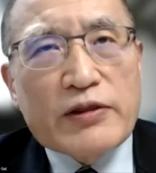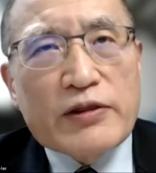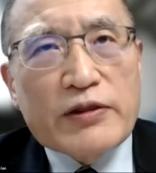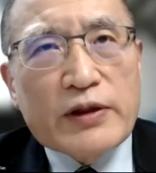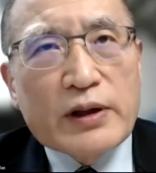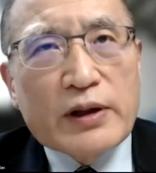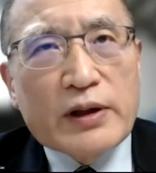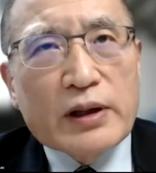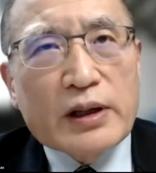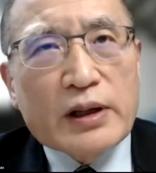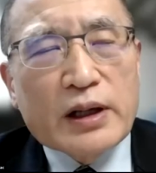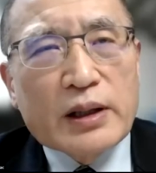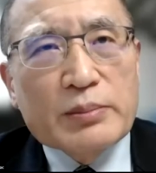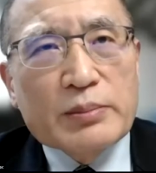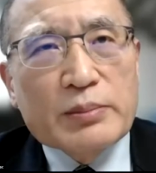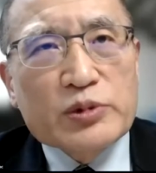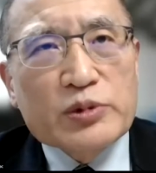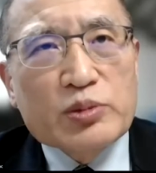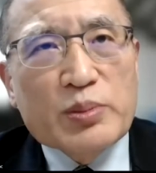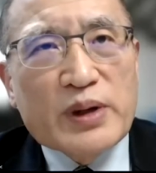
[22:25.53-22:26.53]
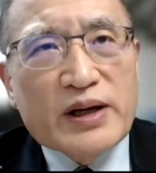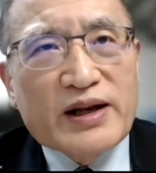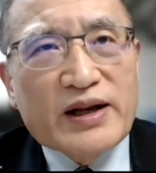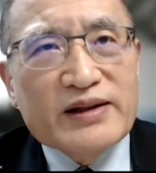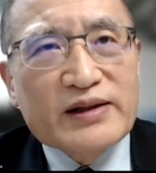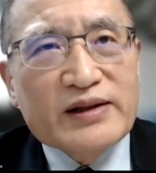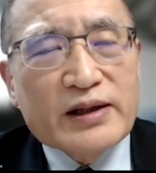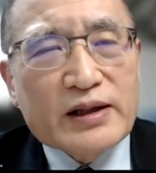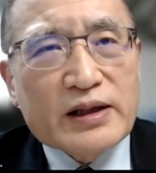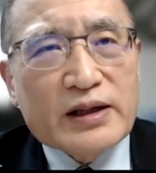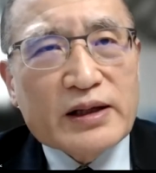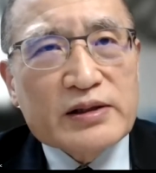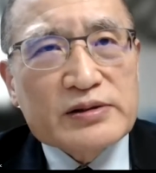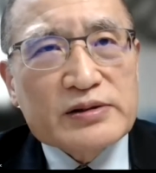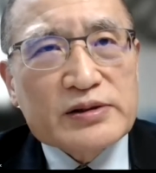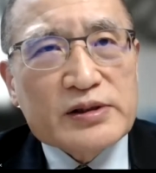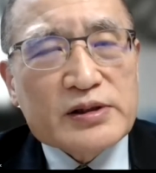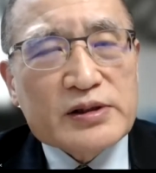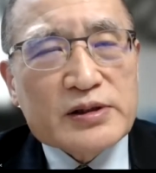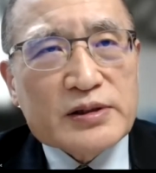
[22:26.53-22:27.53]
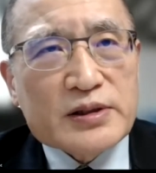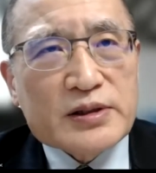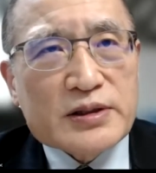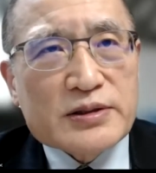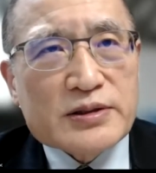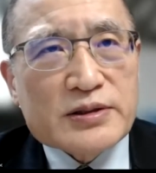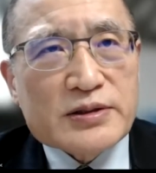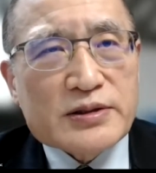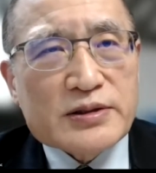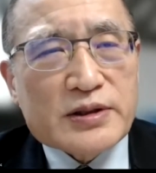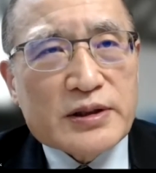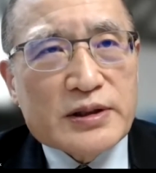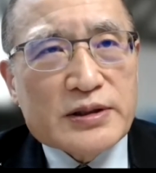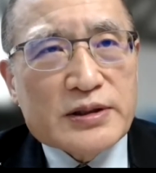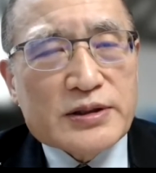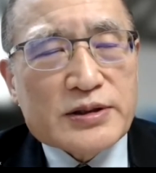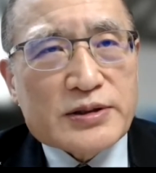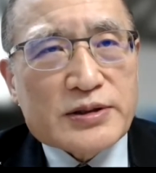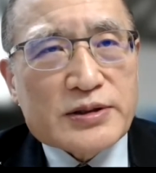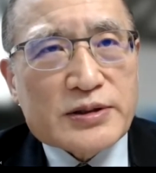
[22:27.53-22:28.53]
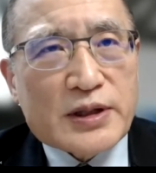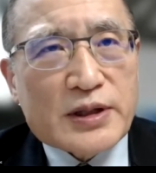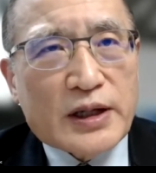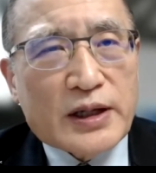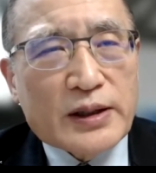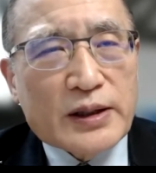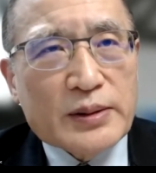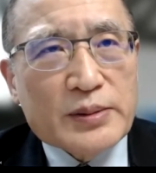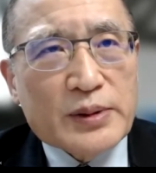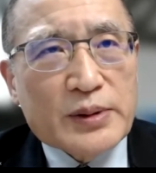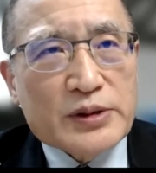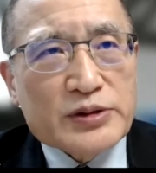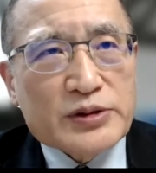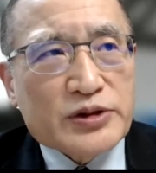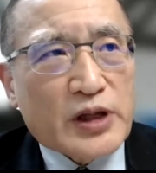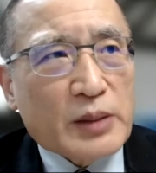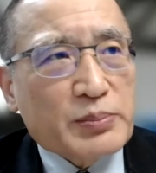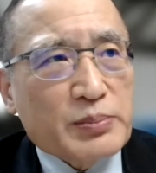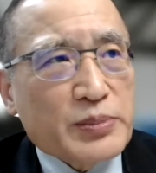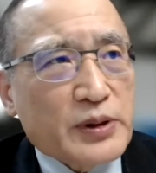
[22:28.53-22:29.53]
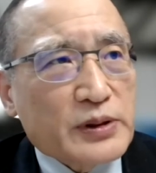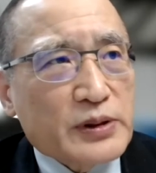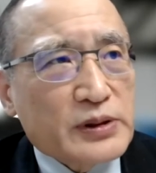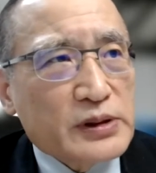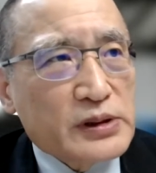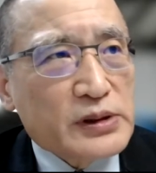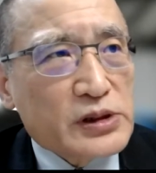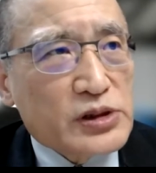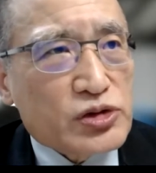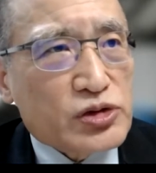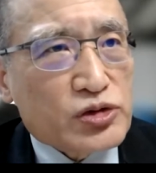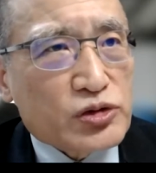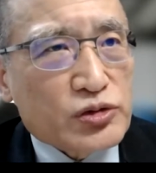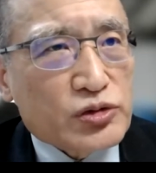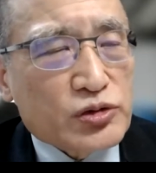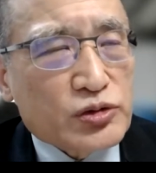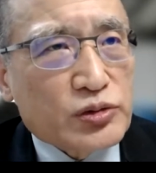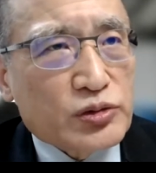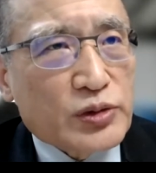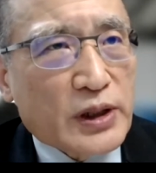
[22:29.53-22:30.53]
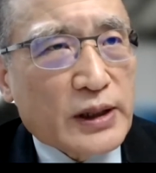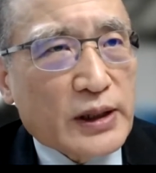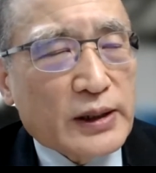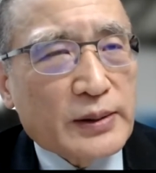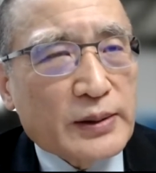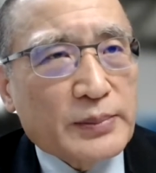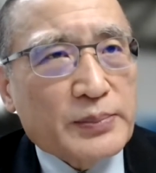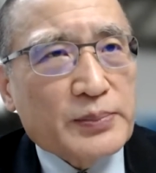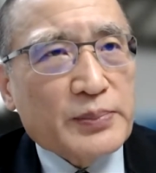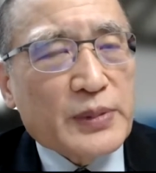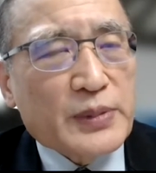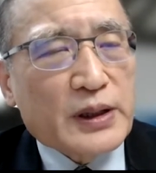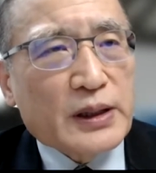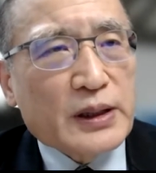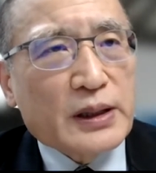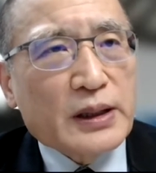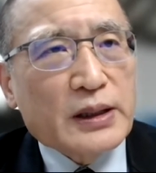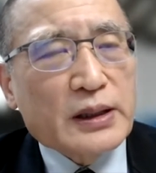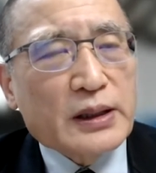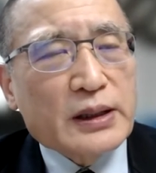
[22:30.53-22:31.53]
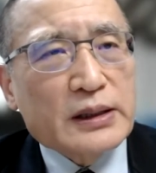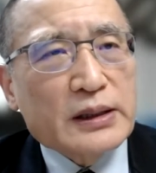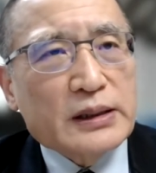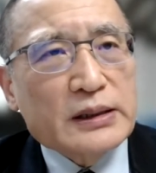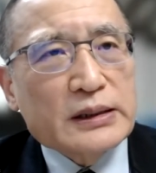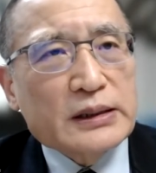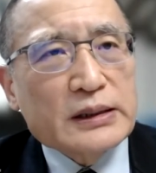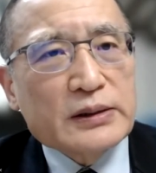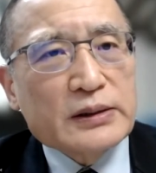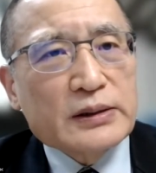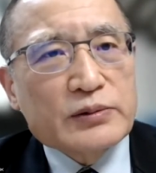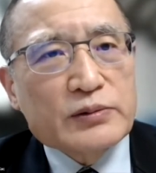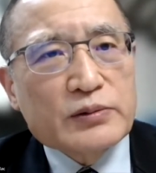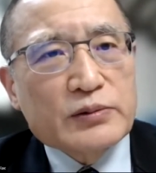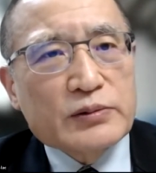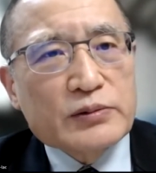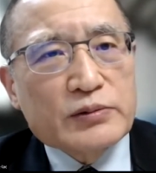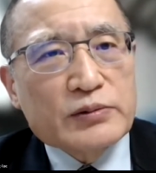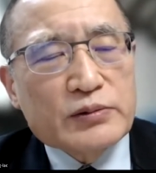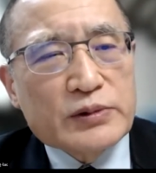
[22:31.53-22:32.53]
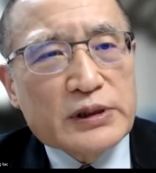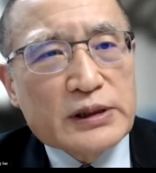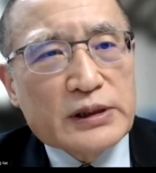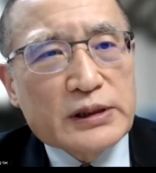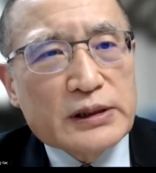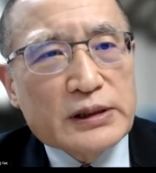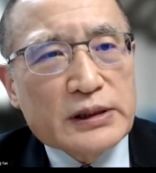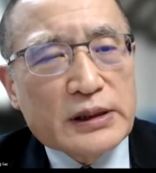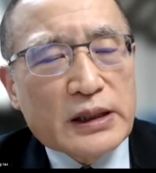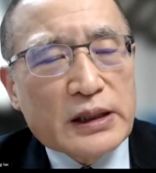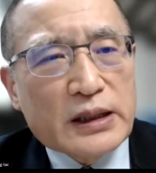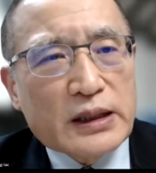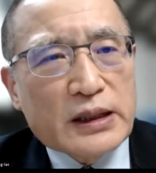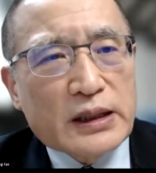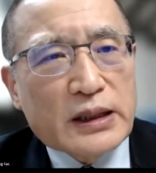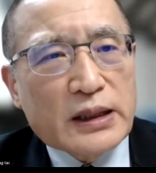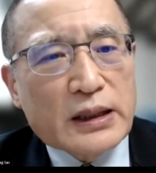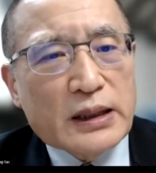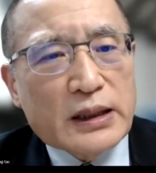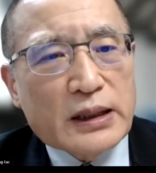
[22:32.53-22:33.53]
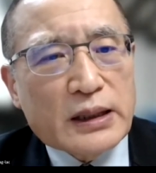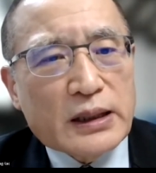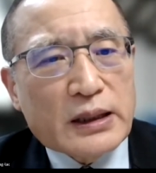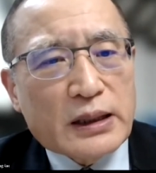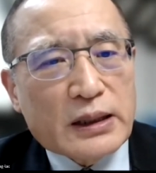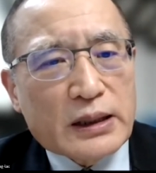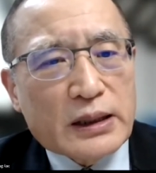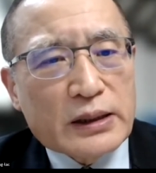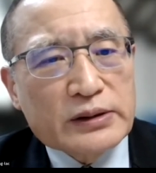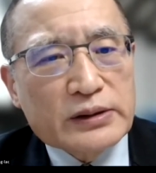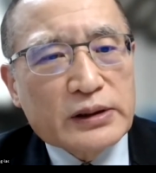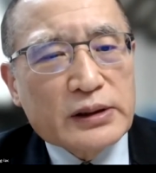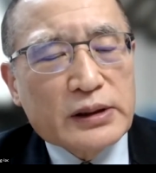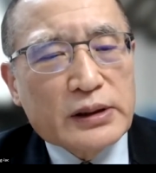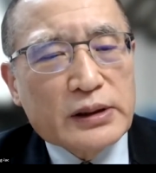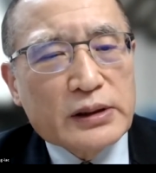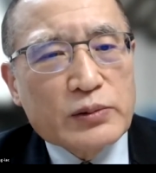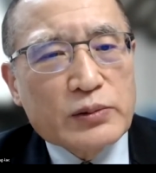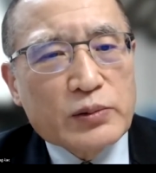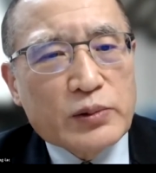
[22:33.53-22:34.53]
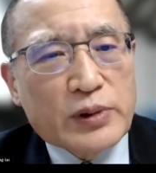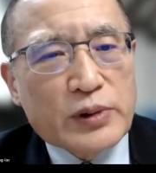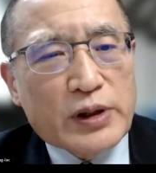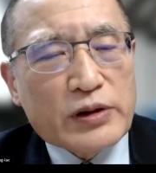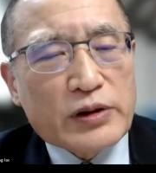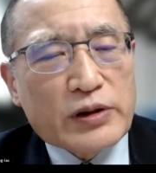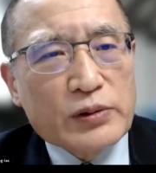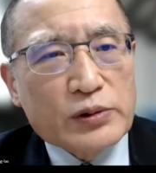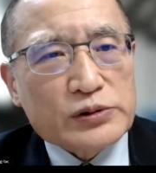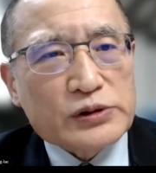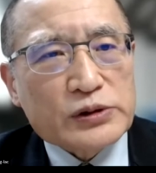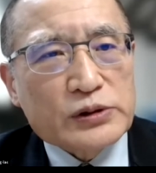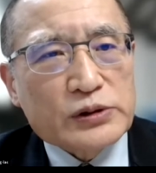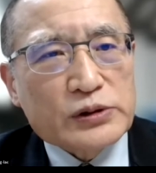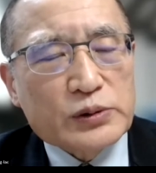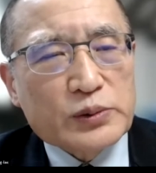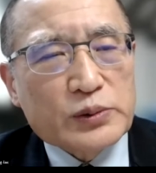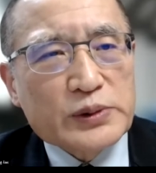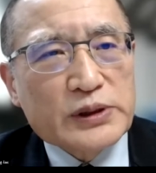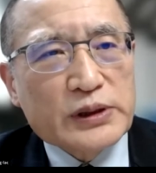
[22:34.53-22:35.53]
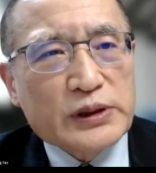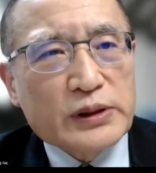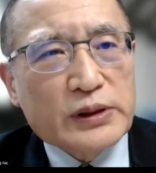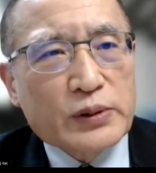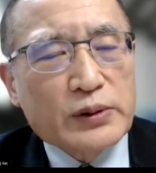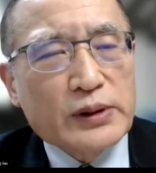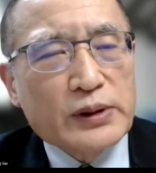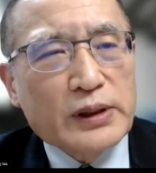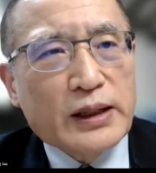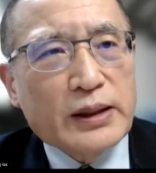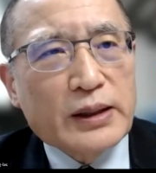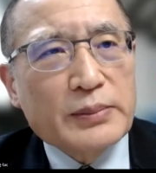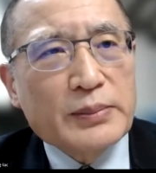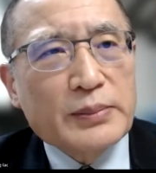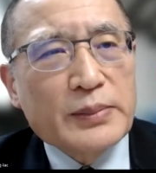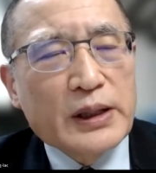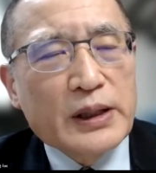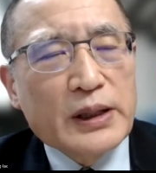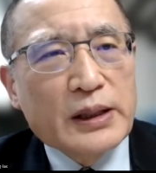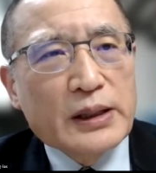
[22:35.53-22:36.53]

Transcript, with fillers: think um, humanitarian assistance is uh, a separate issue. Uh, uh, we uh, are dealing with North Korea on um,